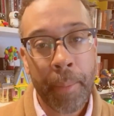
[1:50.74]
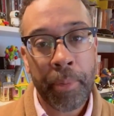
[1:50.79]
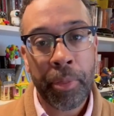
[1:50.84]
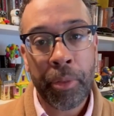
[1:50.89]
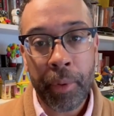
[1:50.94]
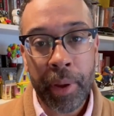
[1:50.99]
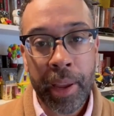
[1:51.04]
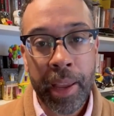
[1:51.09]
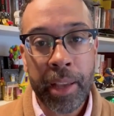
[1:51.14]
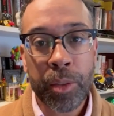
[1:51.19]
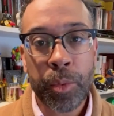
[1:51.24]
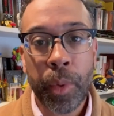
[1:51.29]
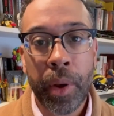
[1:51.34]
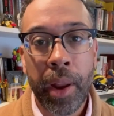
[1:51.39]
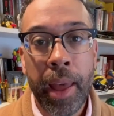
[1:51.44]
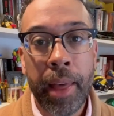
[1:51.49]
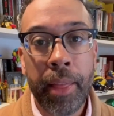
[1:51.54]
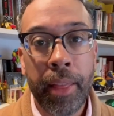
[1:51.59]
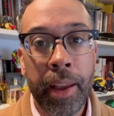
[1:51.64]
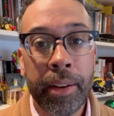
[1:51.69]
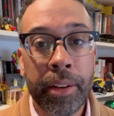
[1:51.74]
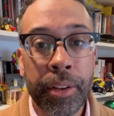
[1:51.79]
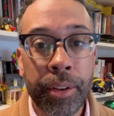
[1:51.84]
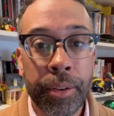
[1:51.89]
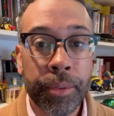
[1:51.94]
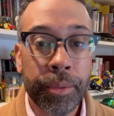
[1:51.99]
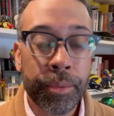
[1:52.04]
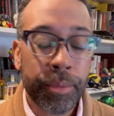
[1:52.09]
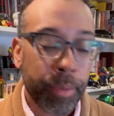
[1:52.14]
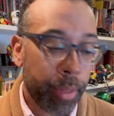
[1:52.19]
three is what I like
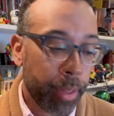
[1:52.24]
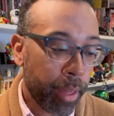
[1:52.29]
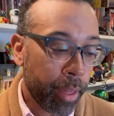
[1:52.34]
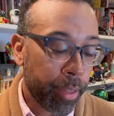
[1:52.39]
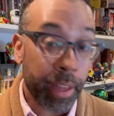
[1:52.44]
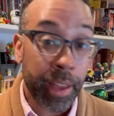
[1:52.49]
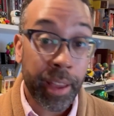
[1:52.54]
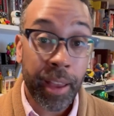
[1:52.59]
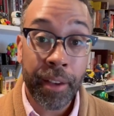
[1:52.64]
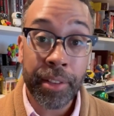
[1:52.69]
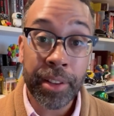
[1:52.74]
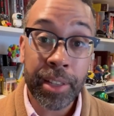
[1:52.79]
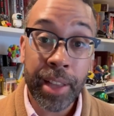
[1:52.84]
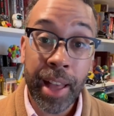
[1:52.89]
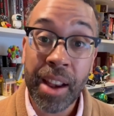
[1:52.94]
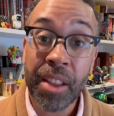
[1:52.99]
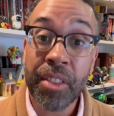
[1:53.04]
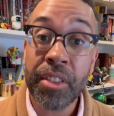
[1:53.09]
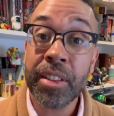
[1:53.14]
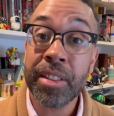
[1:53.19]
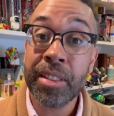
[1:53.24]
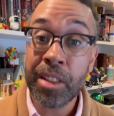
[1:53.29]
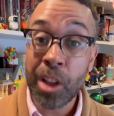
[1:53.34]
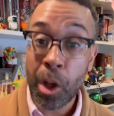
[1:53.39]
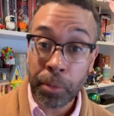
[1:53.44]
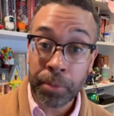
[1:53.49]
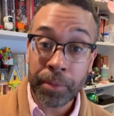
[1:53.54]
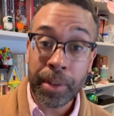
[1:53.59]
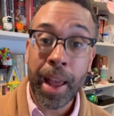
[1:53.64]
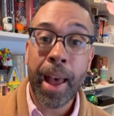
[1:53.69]
to think of as kind of the
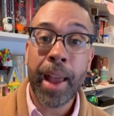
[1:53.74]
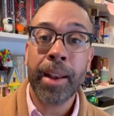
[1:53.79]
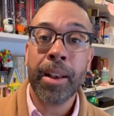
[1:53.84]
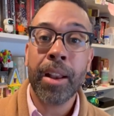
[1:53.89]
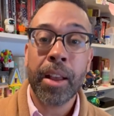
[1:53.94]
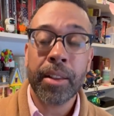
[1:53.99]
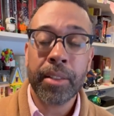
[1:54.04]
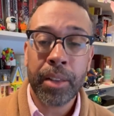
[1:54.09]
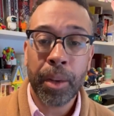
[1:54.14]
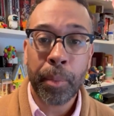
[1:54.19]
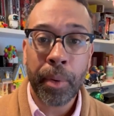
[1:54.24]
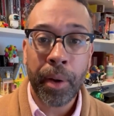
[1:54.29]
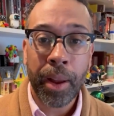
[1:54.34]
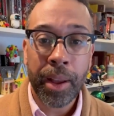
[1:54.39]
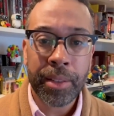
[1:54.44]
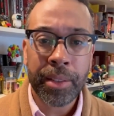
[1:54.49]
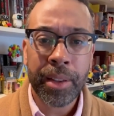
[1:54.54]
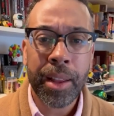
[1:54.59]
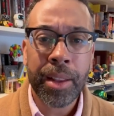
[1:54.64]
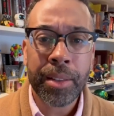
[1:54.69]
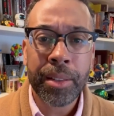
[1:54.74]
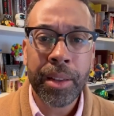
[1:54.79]
self-diagnostic process.